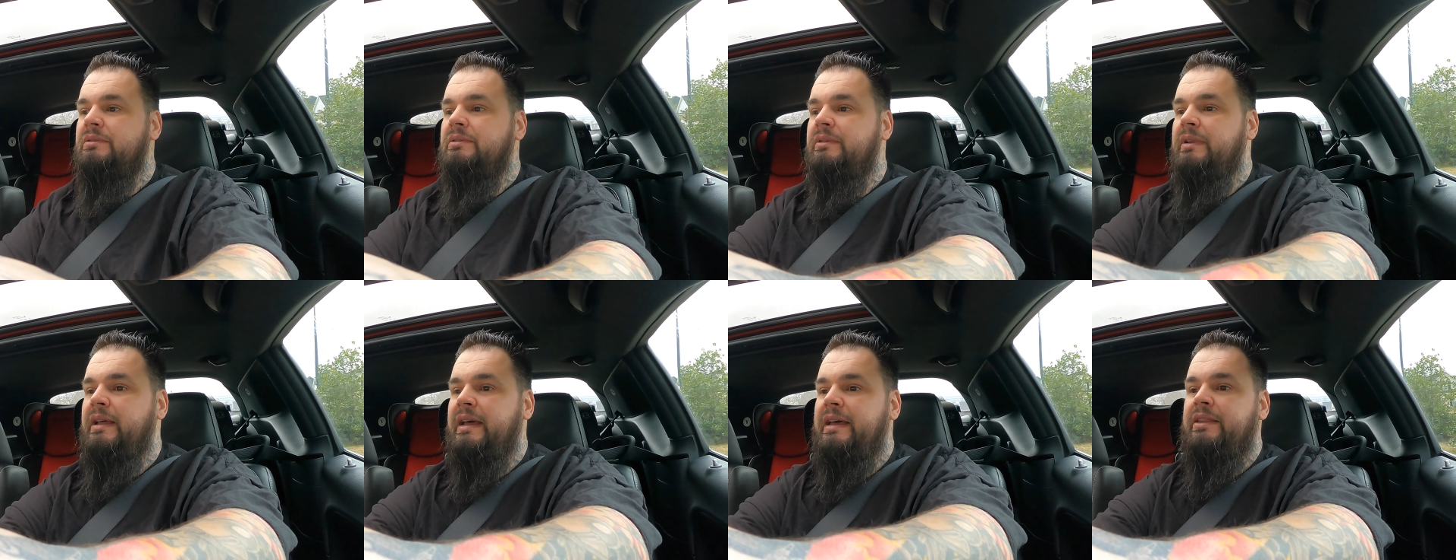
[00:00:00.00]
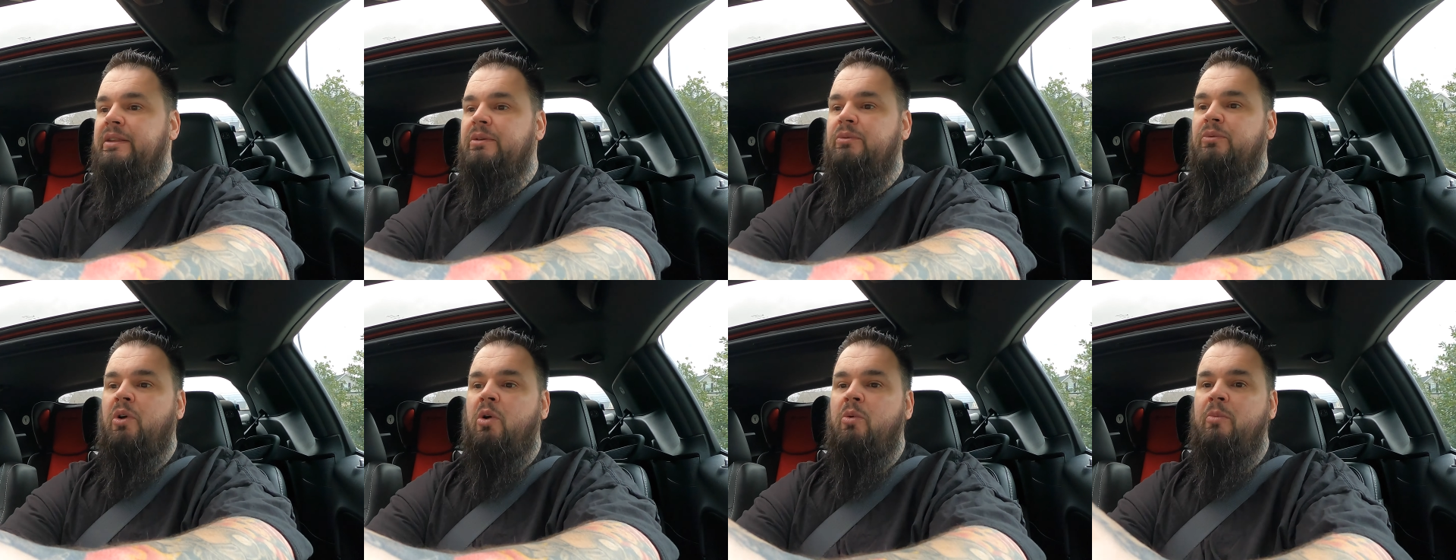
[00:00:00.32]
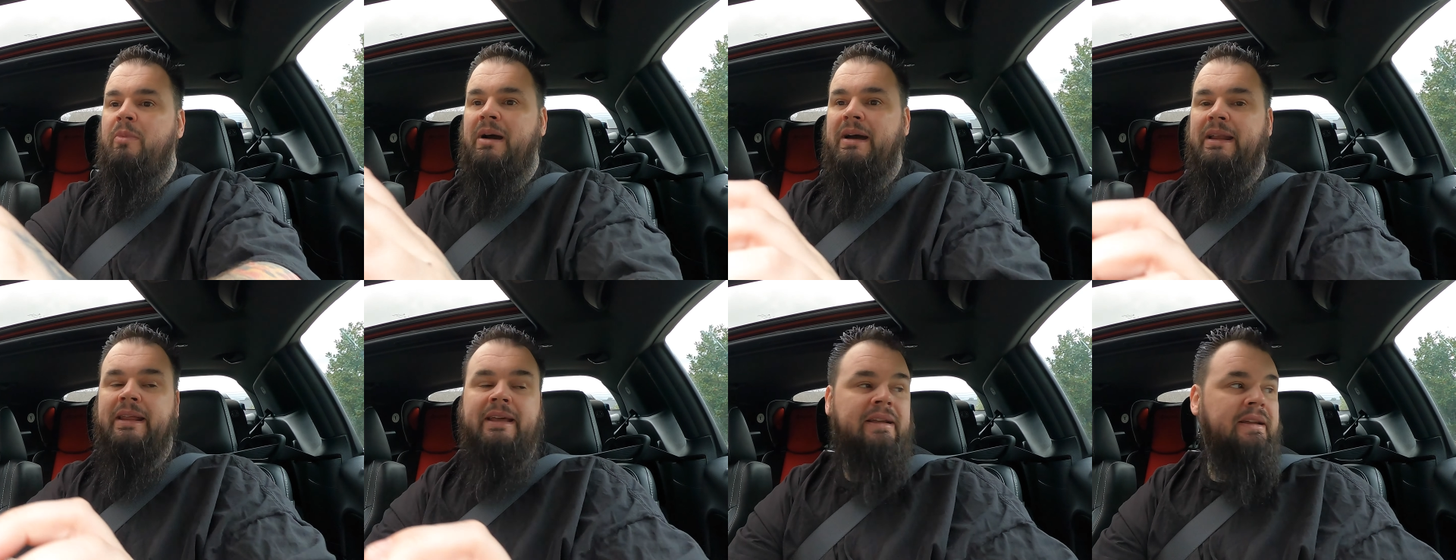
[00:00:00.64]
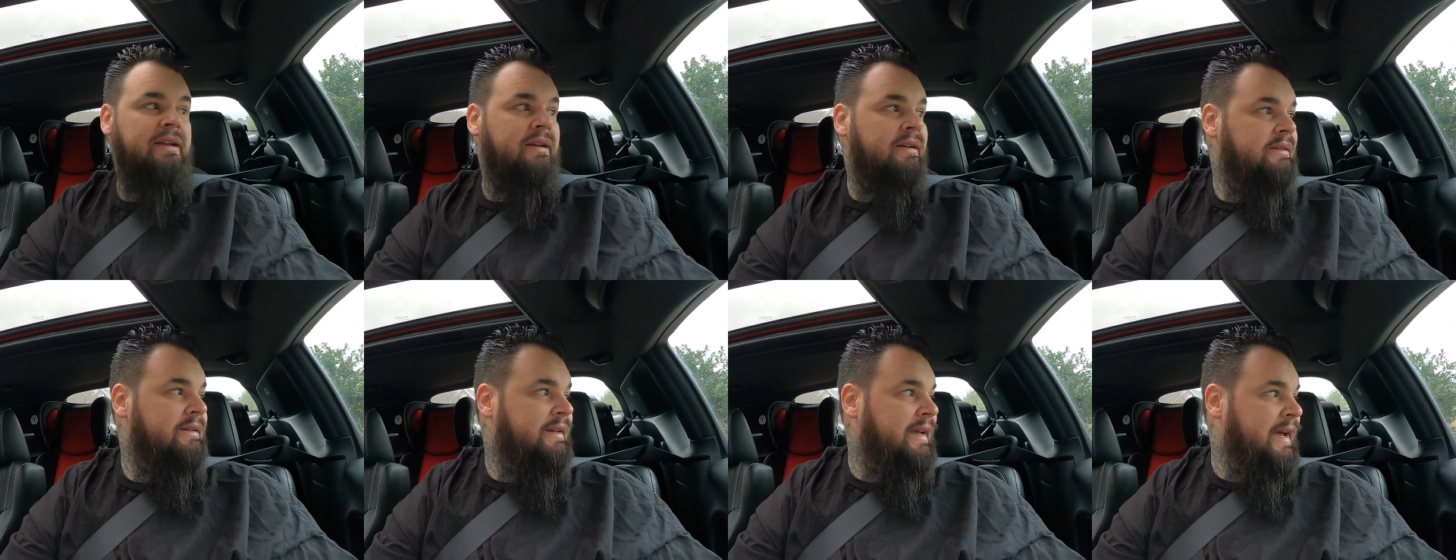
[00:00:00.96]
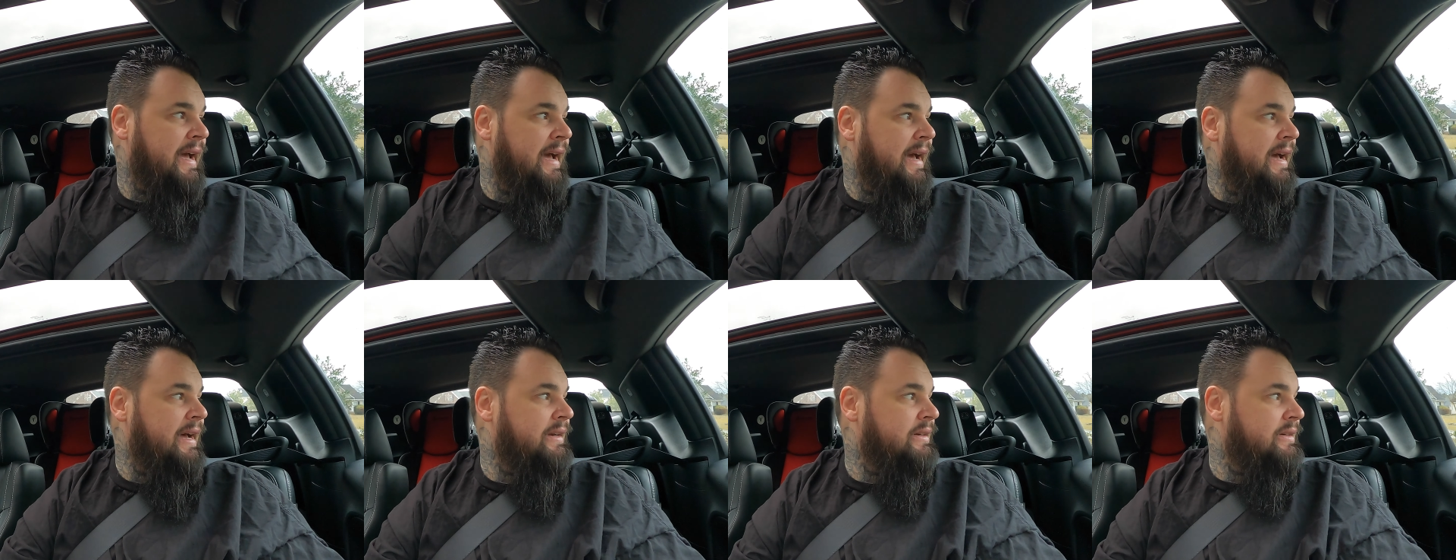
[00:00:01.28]
I had the robotic
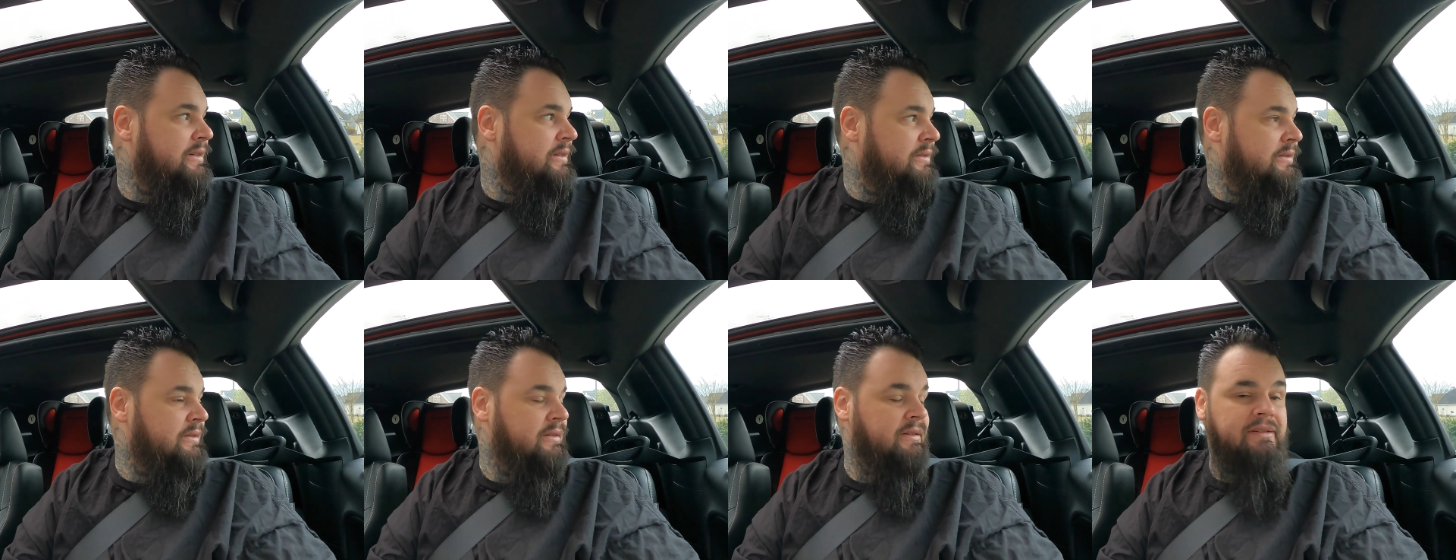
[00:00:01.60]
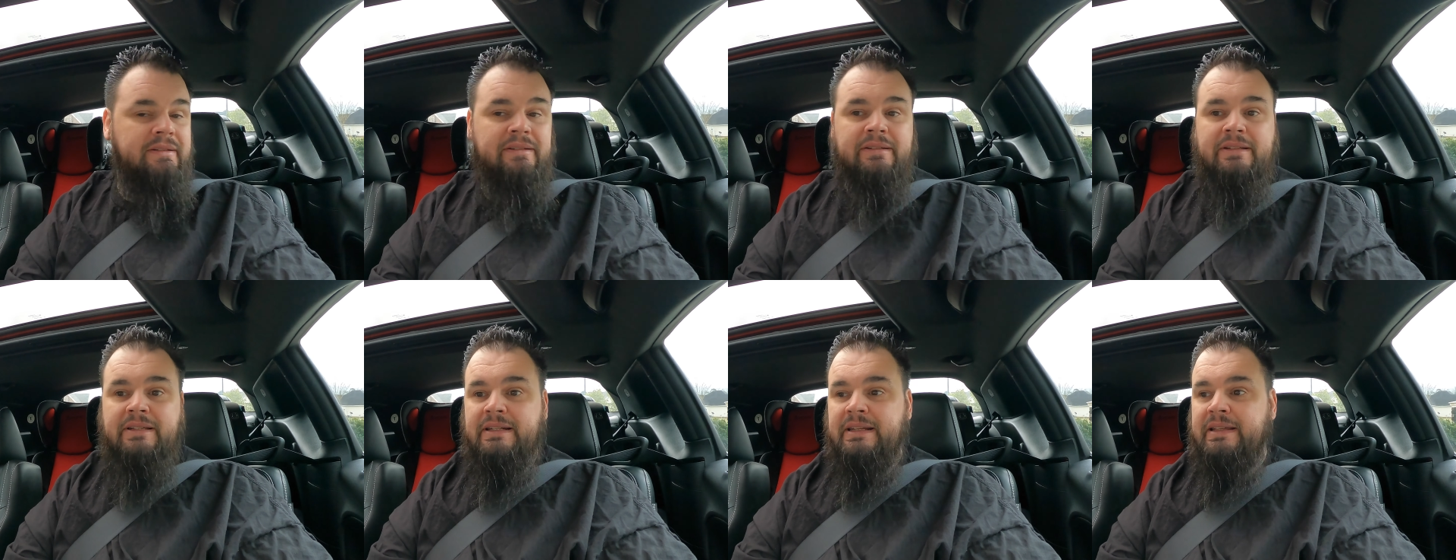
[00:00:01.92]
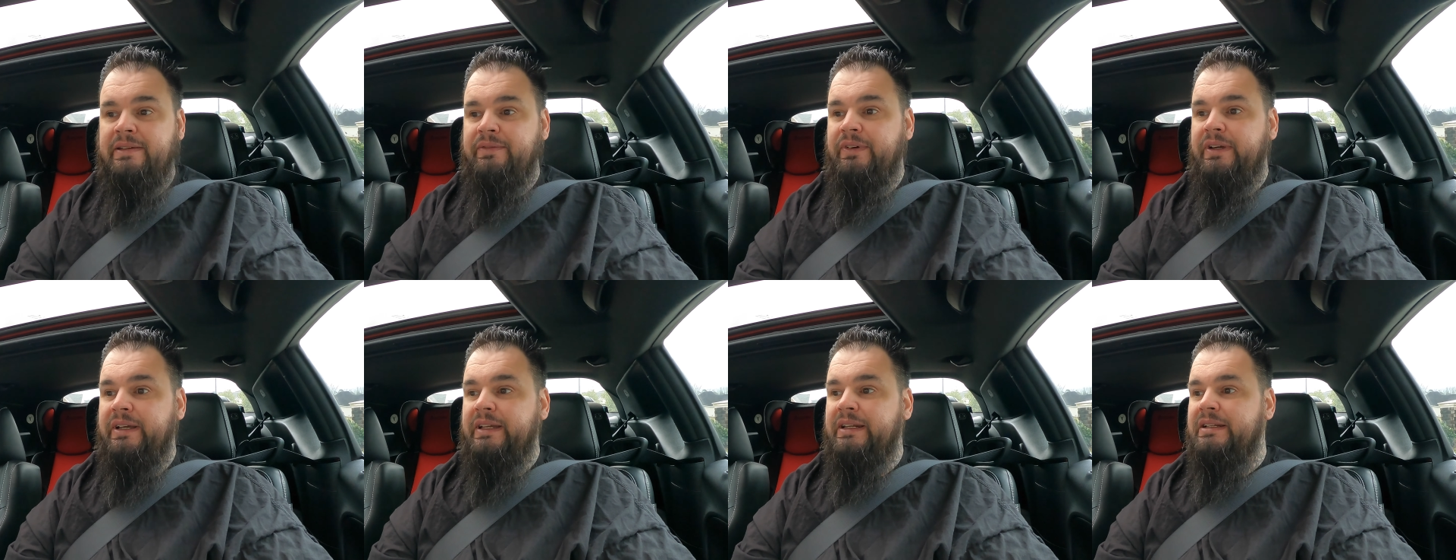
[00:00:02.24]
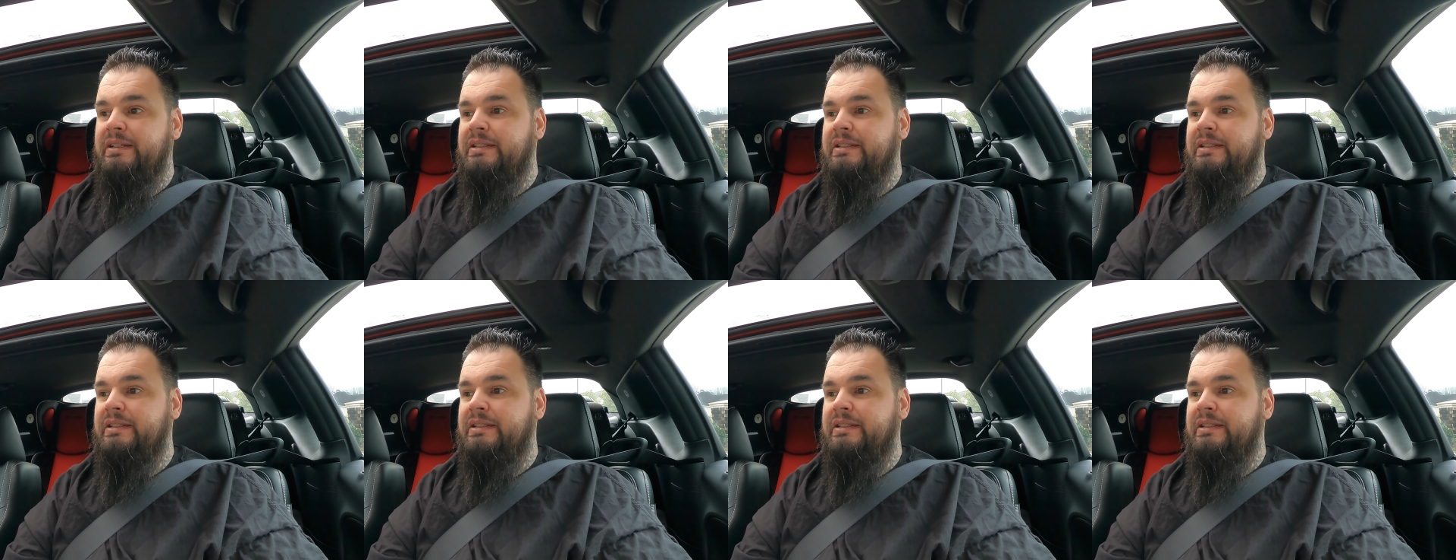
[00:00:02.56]
cat and didn't even get